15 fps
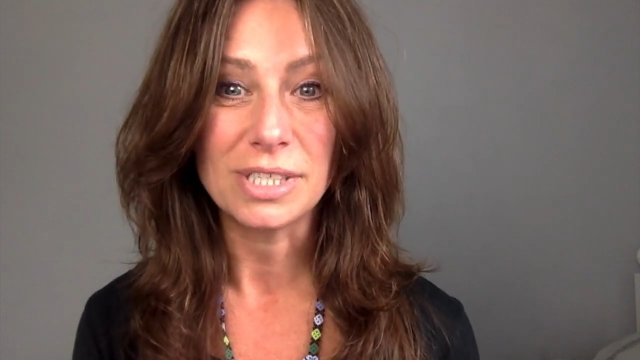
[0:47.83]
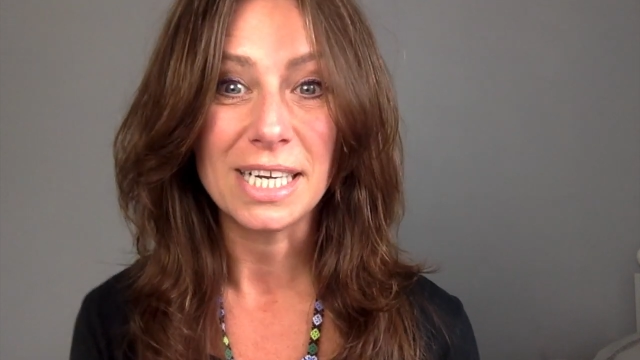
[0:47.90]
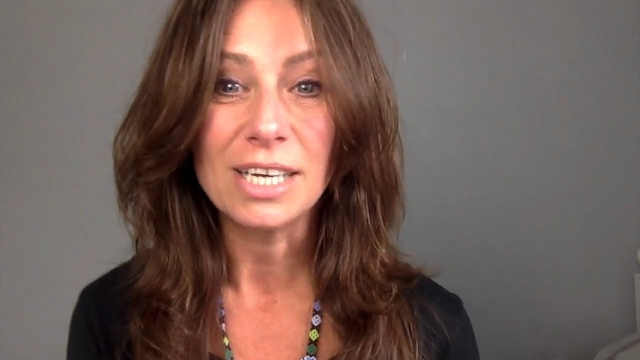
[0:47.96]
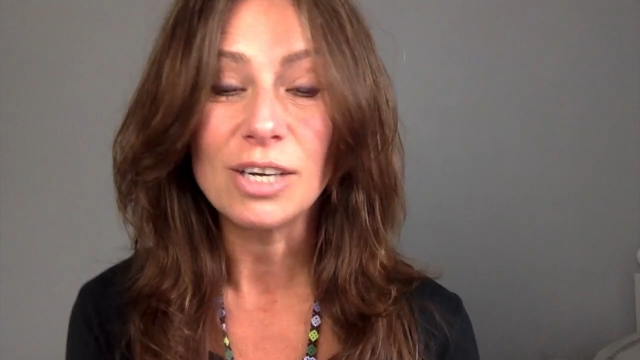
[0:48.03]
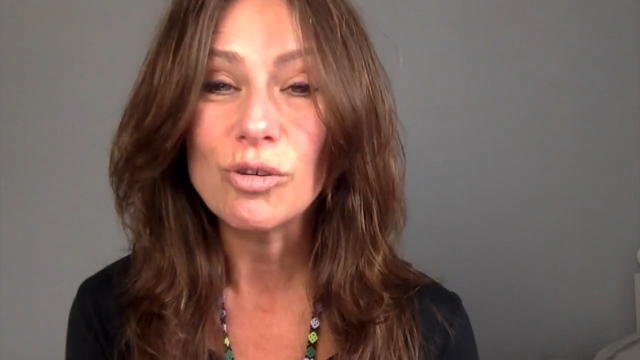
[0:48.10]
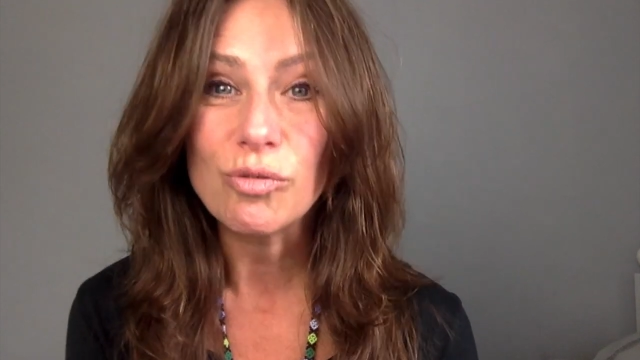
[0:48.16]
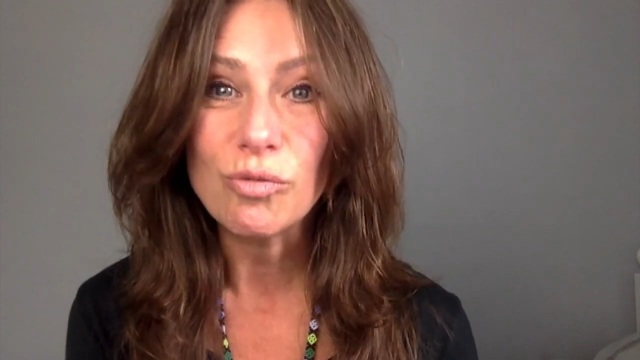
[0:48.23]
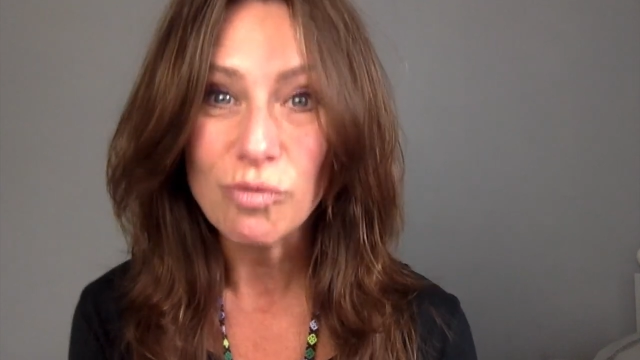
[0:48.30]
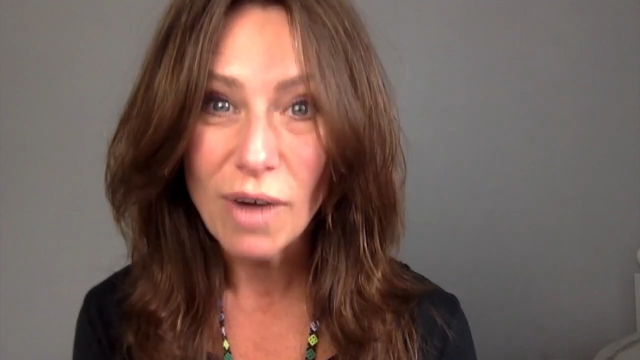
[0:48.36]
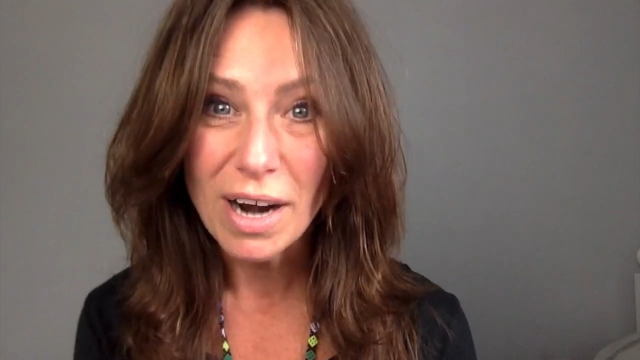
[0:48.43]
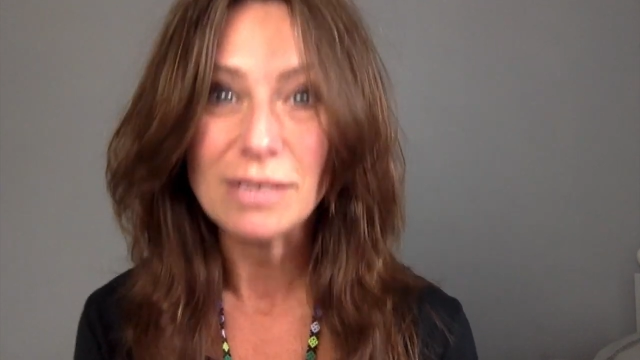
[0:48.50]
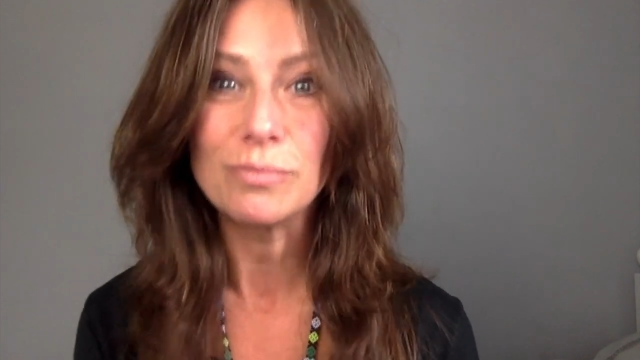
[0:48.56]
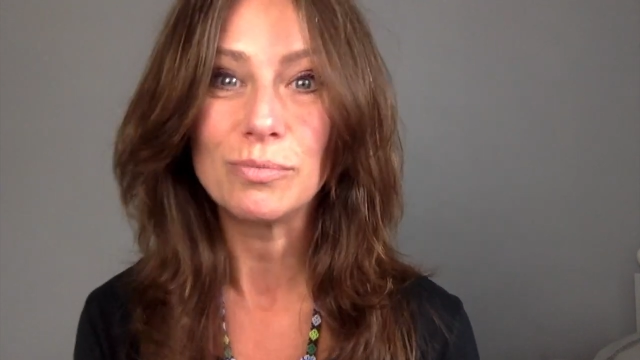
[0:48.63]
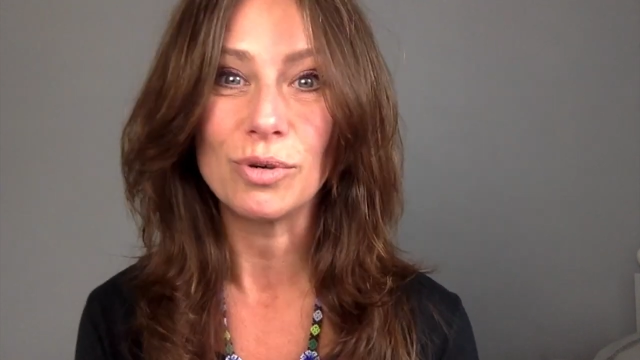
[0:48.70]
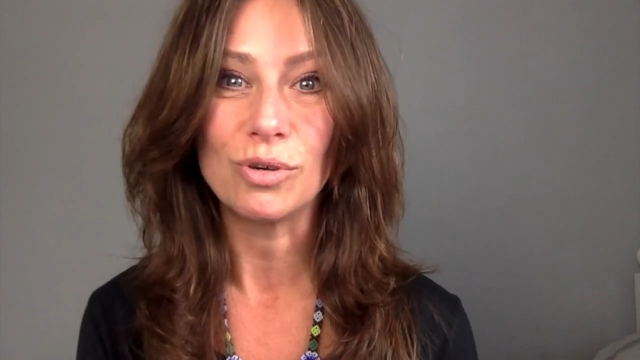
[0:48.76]

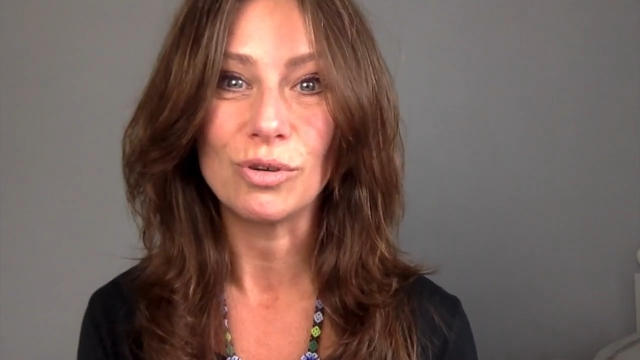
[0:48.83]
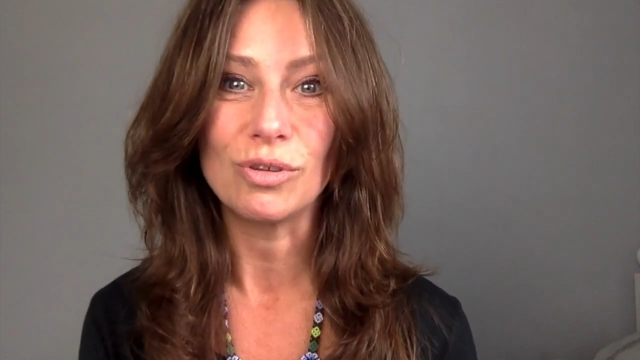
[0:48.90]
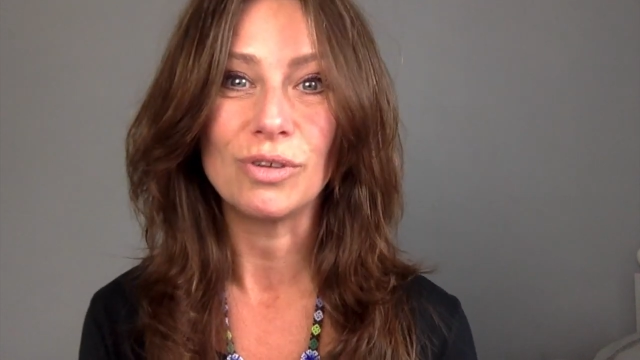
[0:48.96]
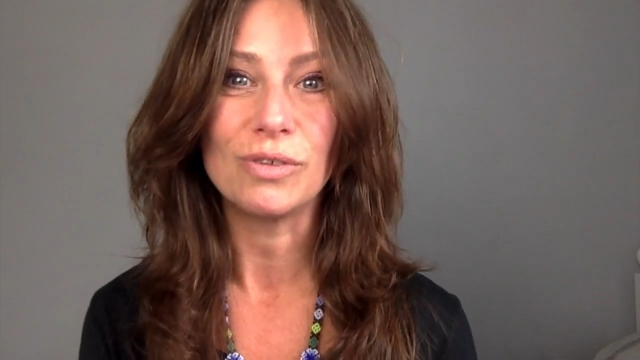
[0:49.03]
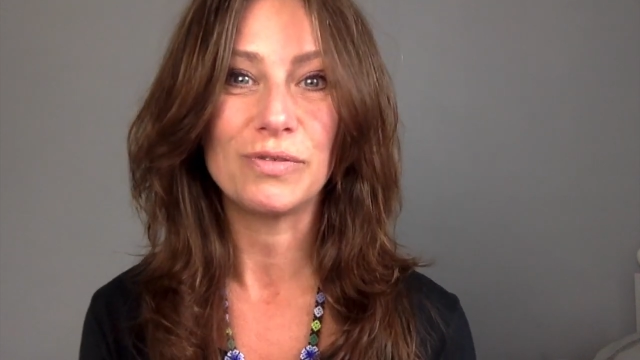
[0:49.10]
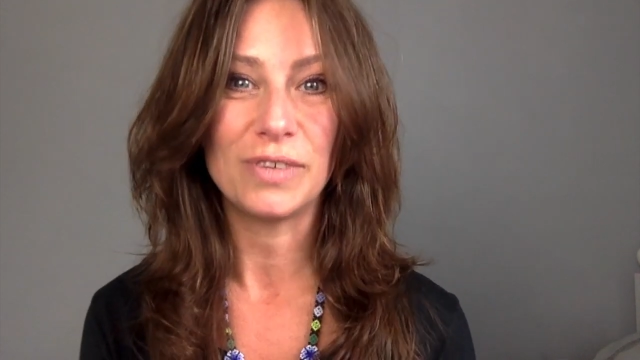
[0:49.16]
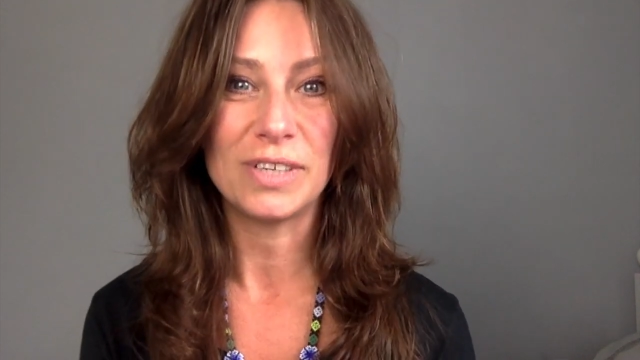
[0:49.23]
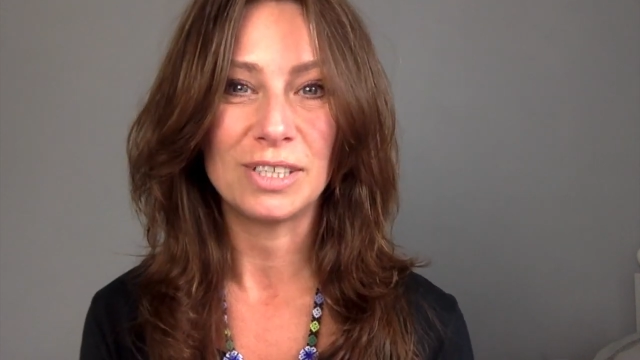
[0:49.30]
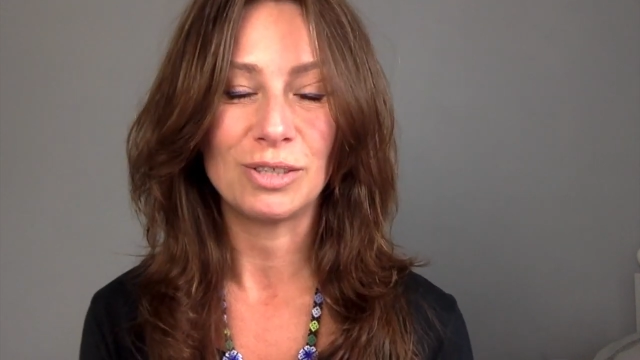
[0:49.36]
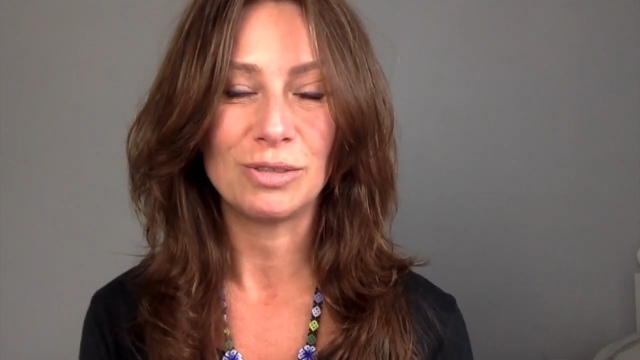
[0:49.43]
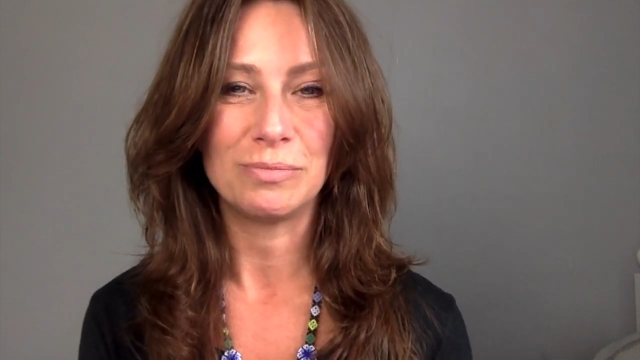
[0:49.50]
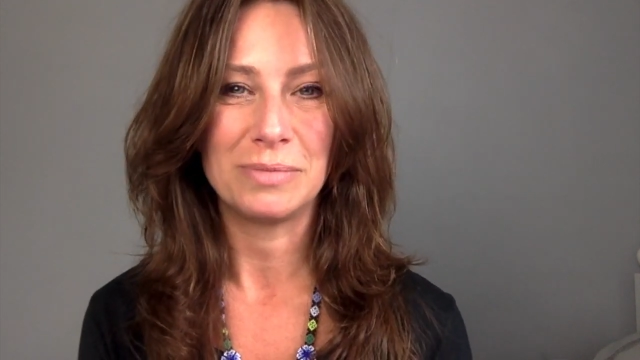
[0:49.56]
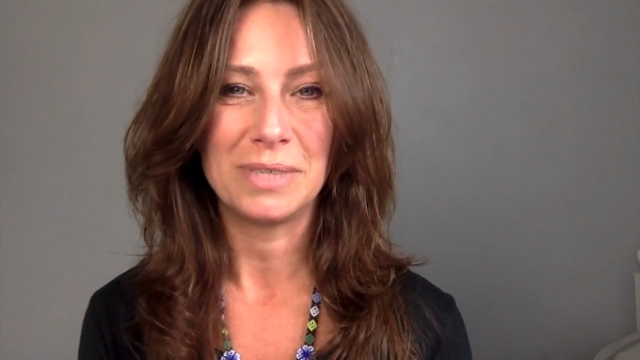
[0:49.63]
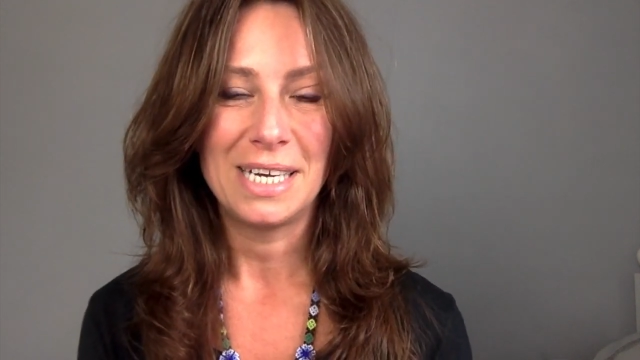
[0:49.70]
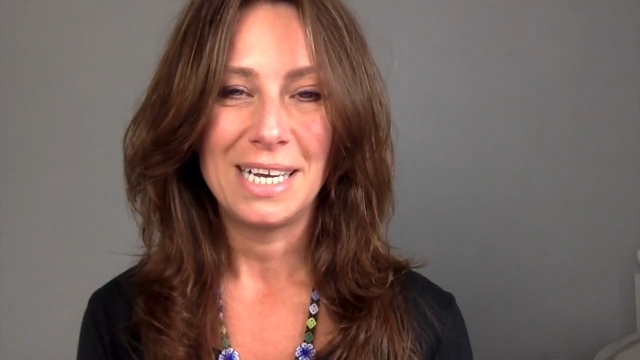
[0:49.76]
incredible film.